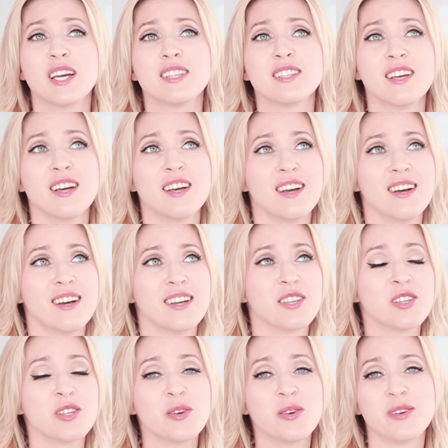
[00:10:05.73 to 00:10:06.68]
And
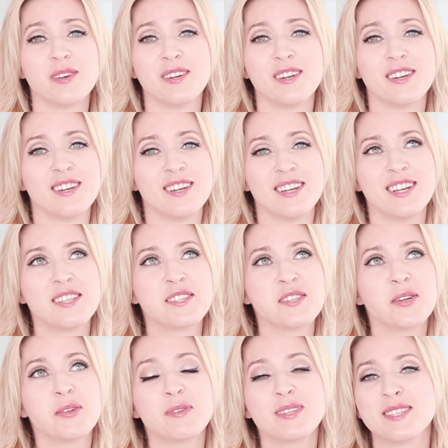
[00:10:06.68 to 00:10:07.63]
you know, it's
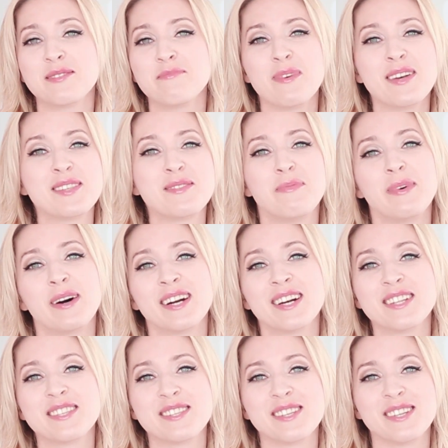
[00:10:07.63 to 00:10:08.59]
always the best
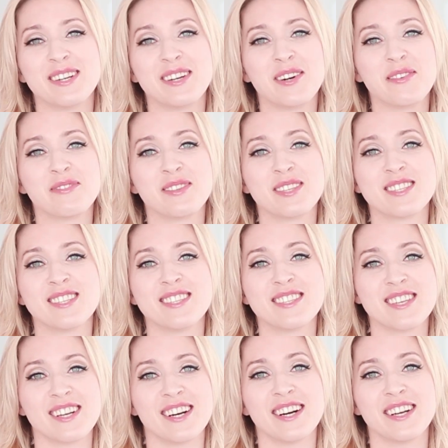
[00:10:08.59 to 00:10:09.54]
part of this
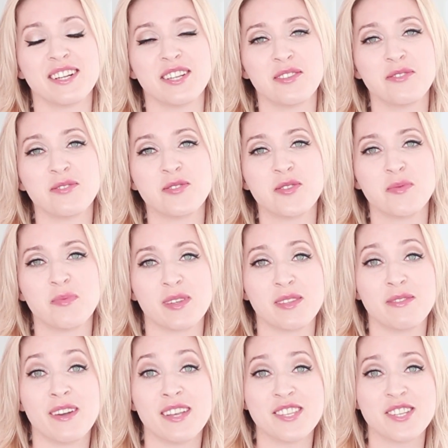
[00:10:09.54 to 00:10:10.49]
entire YouTube
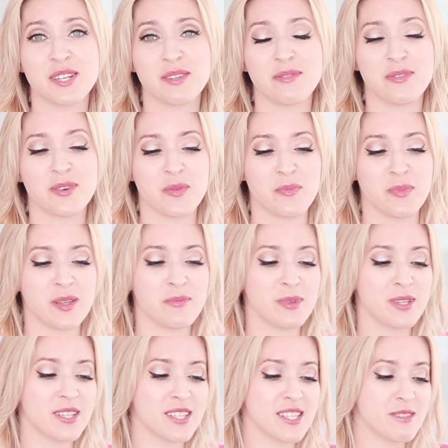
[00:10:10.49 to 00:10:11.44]
adventure for me,
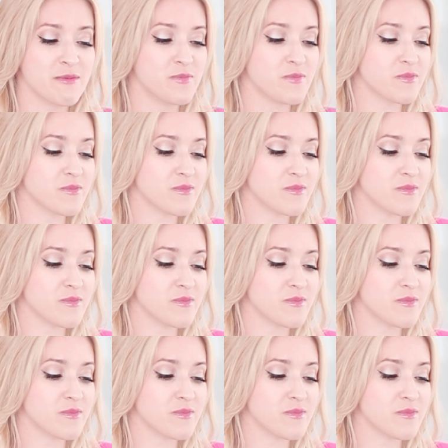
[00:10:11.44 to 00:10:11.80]
because